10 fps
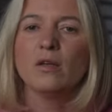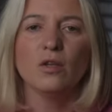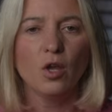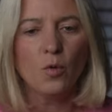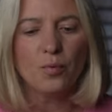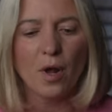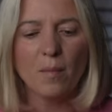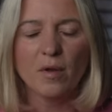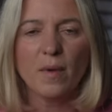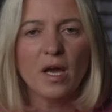No
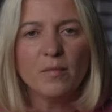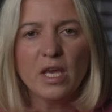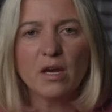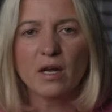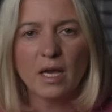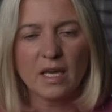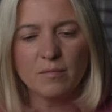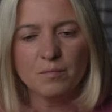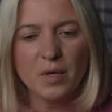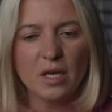problem. I'm here. I
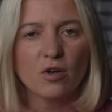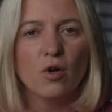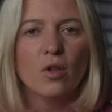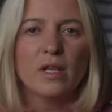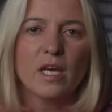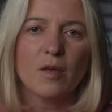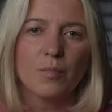can be here all day.